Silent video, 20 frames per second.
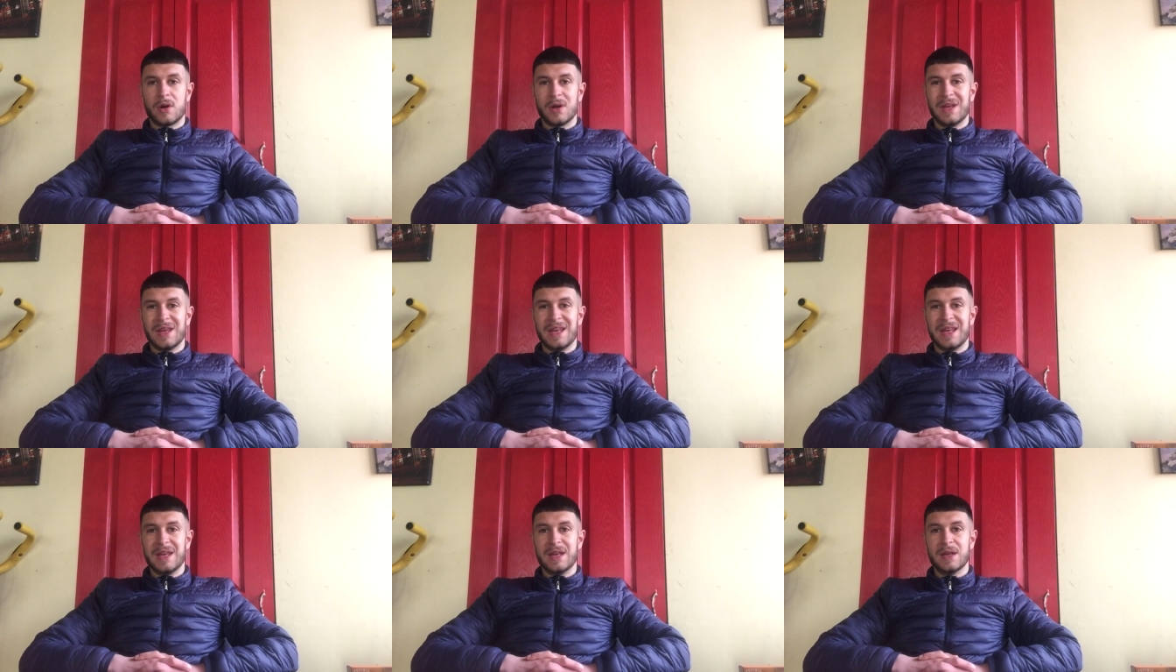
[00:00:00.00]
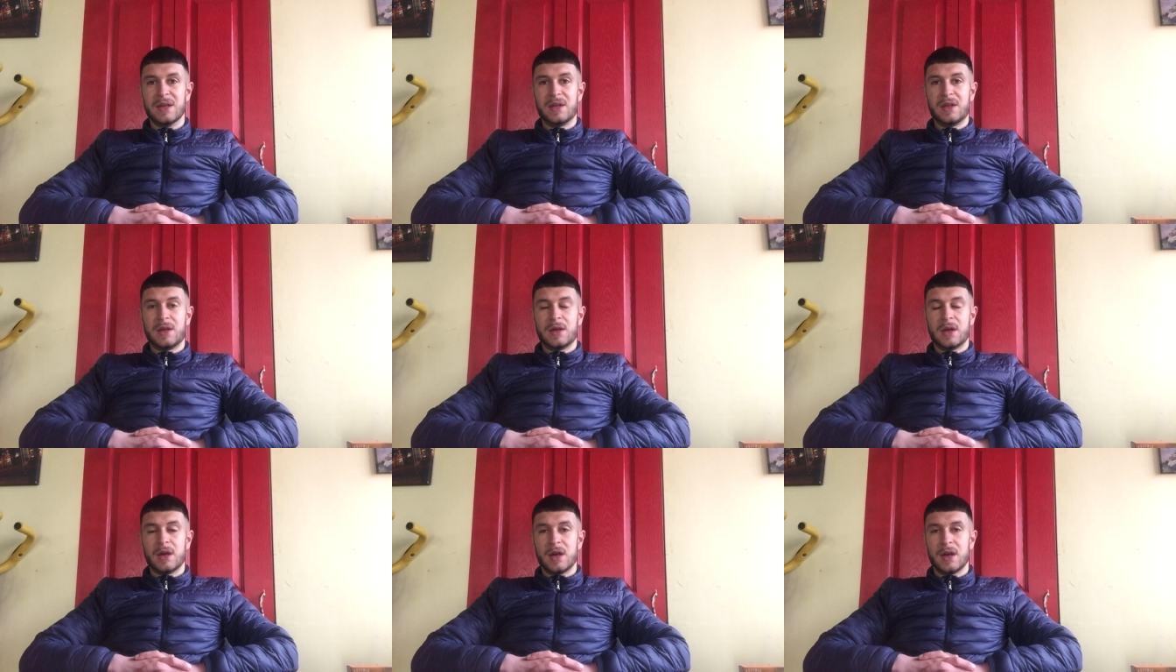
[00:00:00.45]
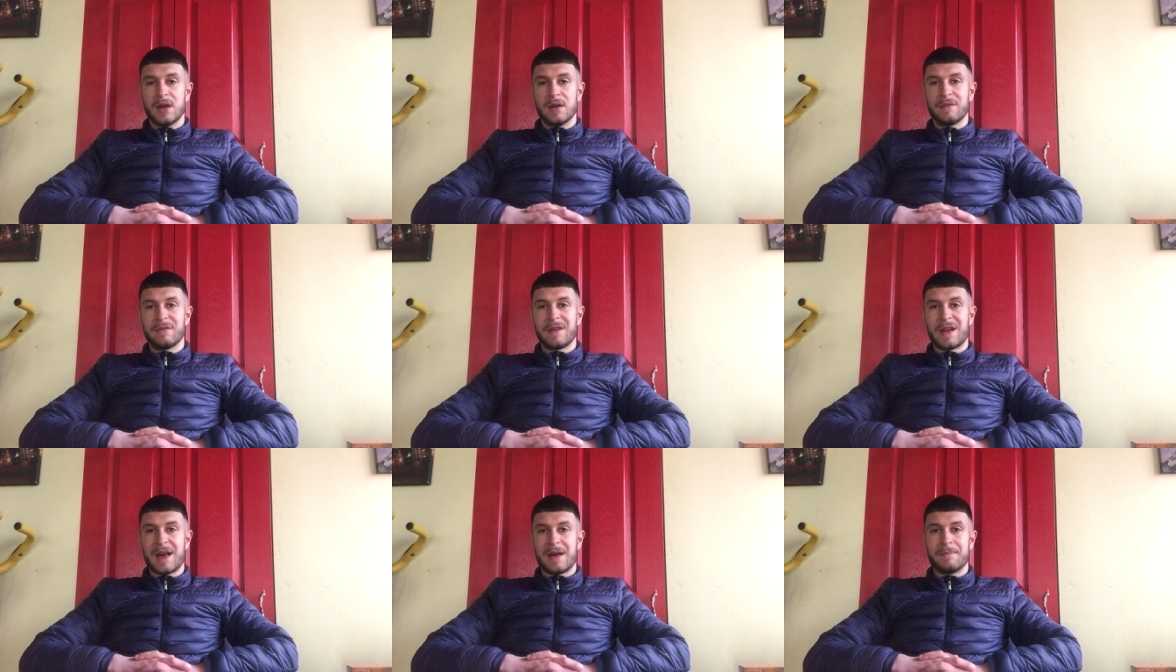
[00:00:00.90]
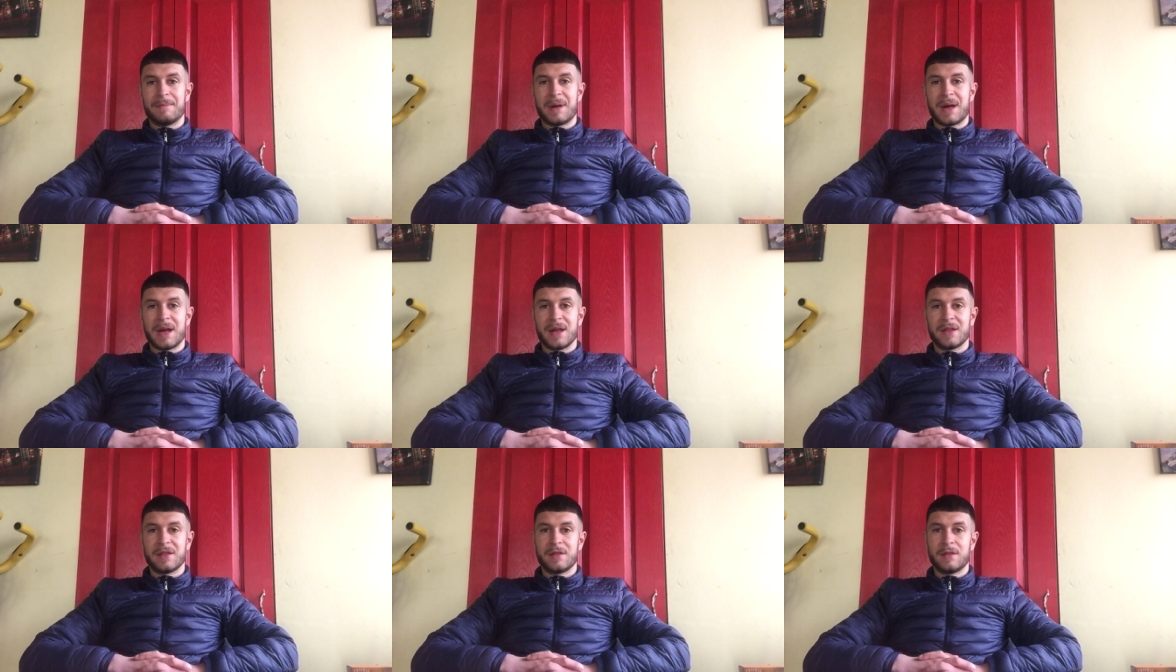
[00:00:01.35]
i.e. flat
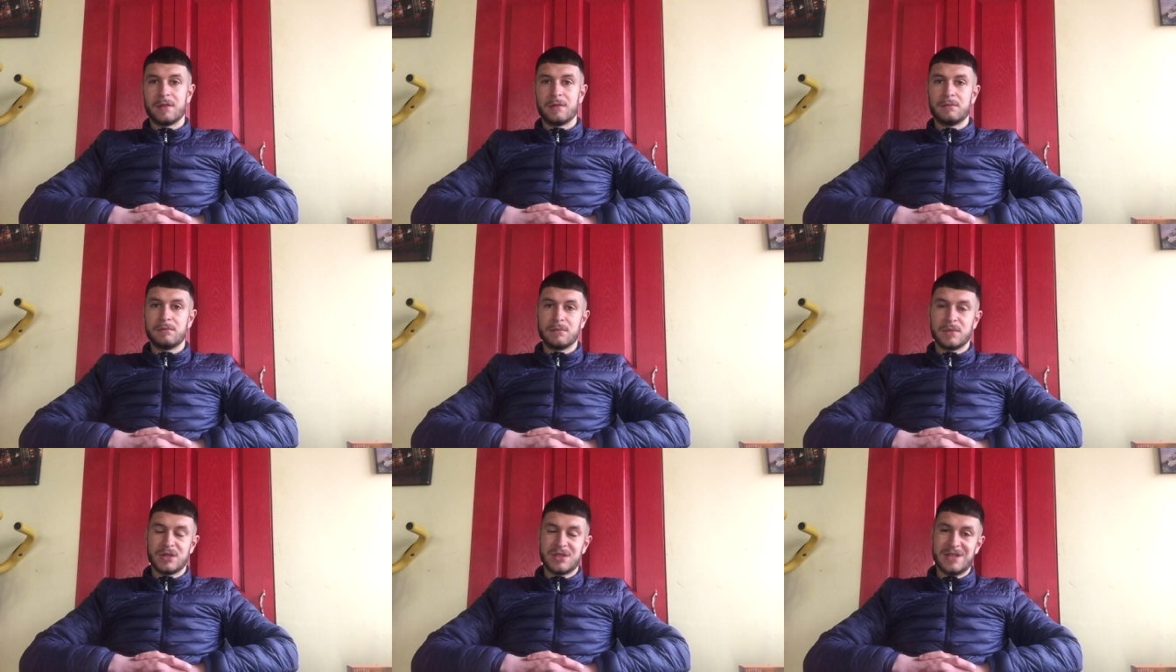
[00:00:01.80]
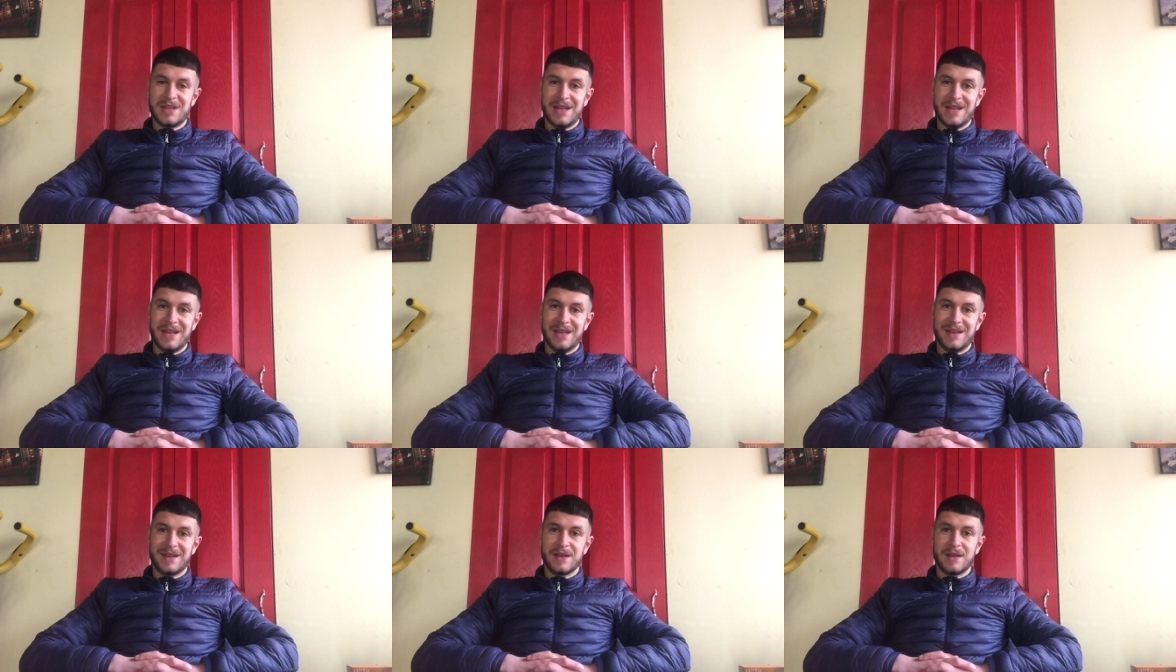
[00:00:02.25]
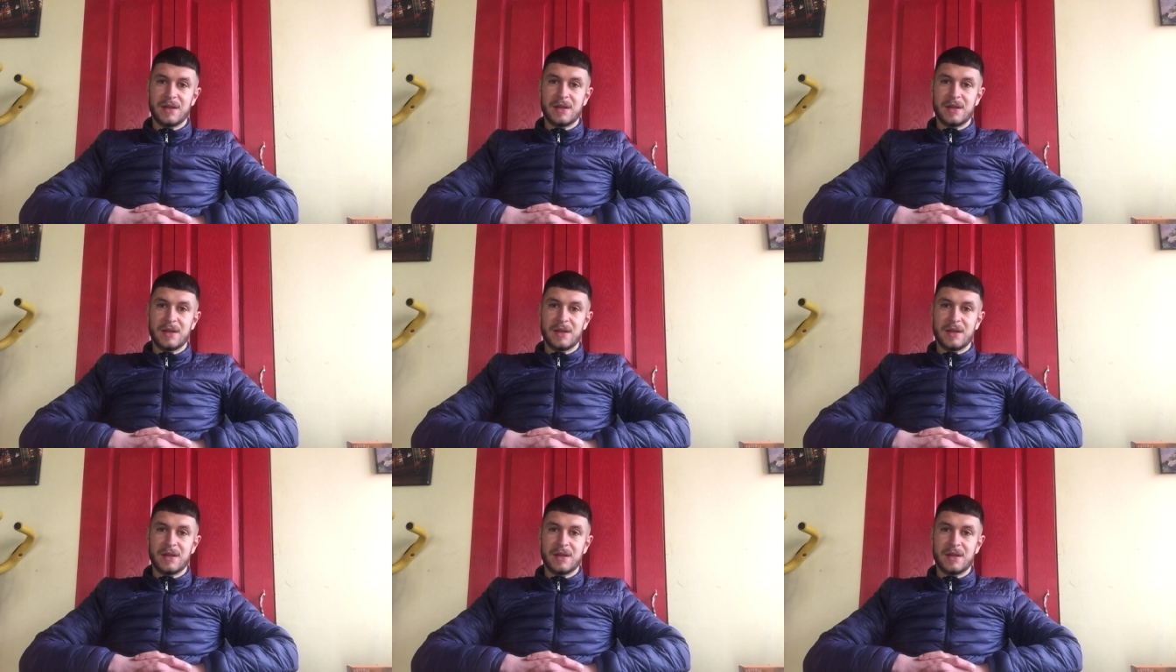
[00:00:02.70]
path machine